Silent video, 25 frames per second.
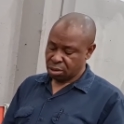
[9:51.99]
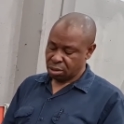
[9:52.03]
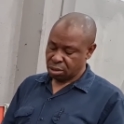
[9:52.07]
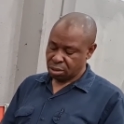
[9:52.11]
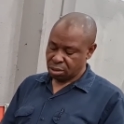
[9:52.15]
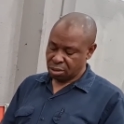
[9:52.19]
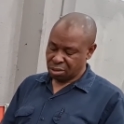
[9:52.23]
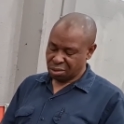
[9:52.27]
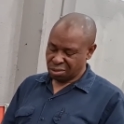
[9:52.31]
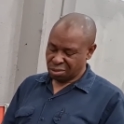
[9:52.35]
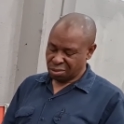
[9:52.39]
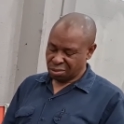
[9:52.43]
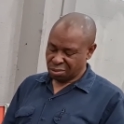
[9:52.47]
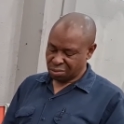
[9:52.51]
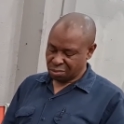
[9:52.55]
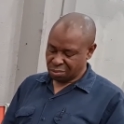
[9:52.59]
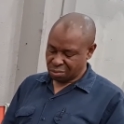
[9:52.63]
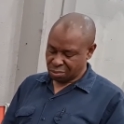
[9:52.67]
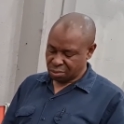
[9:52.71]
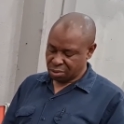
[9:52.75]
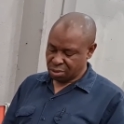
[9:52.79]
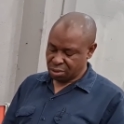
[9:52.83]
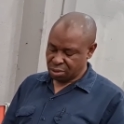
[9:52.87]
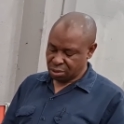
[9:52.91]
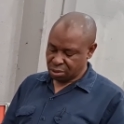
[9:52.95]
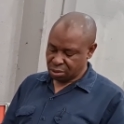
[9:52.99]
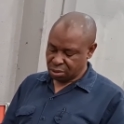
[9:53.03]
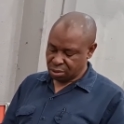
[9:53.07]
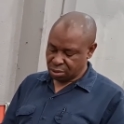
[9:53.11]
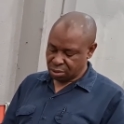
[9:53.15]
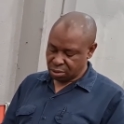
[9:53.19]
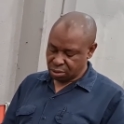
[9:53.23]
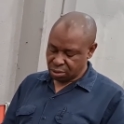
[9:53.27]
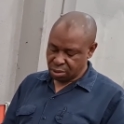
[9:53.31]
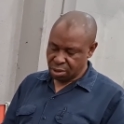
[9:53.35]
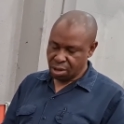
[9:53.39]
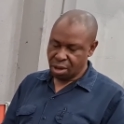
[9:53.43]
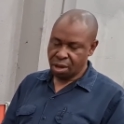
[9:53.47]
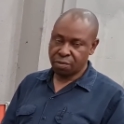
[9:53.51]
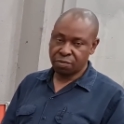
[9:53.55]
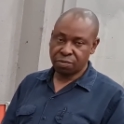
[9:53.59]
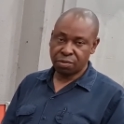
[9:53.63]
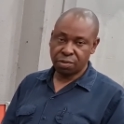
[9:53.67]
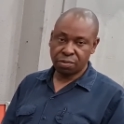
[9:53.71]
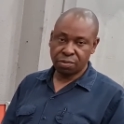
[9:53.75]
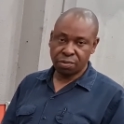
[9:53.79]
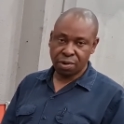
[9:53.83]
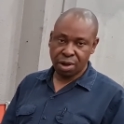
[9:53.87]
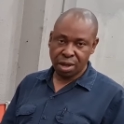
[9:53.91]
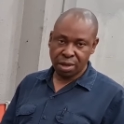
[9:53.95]
You know, you have
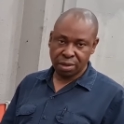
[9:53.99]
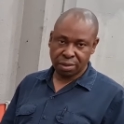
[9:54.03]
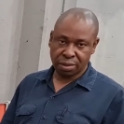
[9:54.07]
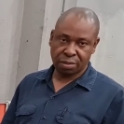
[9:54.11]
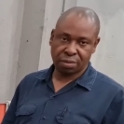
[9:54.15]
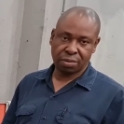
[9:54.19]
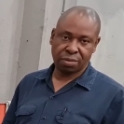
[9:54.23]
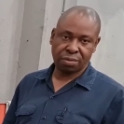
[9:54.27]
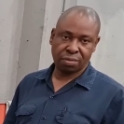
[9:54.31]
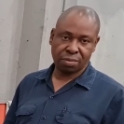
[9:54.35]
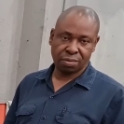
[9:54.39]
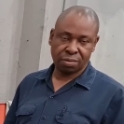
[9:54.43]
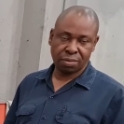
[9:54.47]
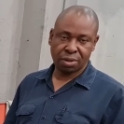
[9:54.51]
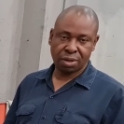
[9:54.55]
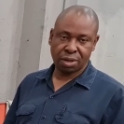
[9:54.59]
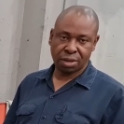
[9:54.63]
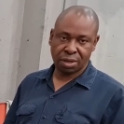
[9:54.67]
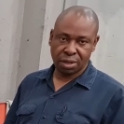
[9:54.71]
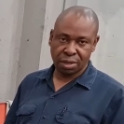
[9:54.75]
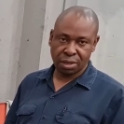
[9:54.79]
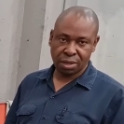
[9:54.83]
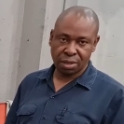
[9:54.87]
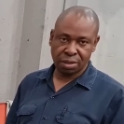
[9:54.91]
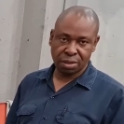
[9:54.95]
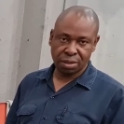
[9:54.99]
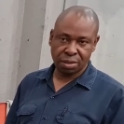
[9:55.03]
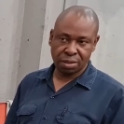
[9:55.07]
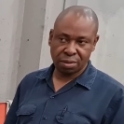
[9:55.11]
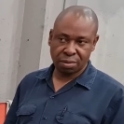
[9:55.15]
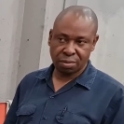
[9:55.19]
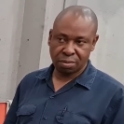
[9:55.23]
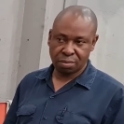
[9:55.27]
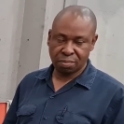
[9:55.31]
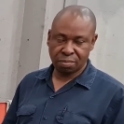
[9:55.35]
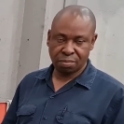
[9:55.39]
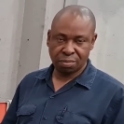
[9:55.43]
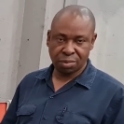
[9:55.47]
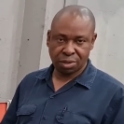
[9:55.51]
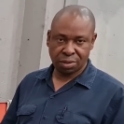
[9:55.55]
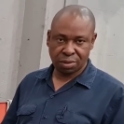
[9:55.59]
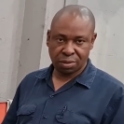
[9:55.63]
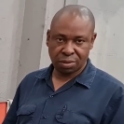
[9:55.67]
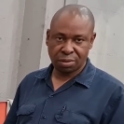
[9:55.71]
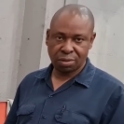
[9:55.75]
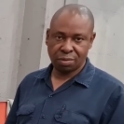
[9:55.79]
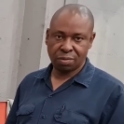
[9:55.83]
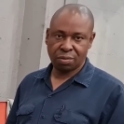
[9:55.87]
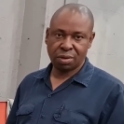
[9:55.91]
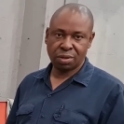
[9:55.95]
the right cleaning
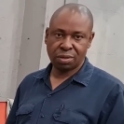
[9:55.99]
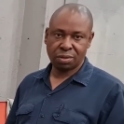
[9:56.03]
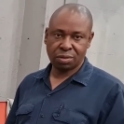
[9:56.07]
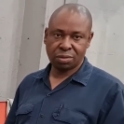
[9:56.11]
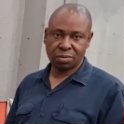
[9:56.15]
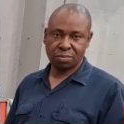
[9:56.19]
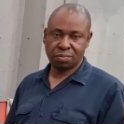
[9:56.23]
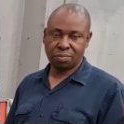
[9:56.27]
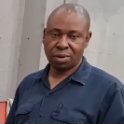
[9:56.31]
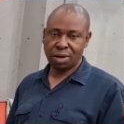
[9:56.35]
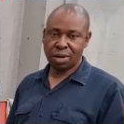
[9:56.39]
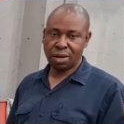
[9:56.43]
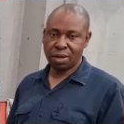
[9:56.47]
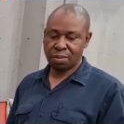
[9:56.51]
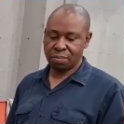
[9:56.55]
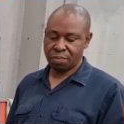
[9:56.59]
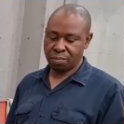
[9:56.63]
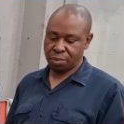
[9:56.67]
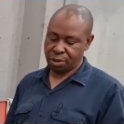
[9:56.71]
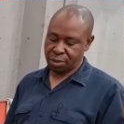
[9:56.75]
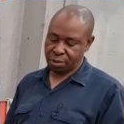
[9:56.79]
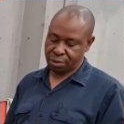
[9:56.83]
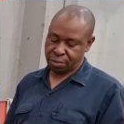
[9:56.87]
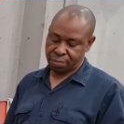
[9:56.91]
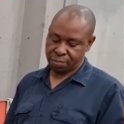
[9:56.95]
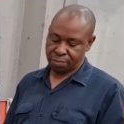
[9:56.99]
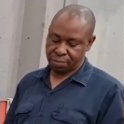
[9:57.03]
material to buy, but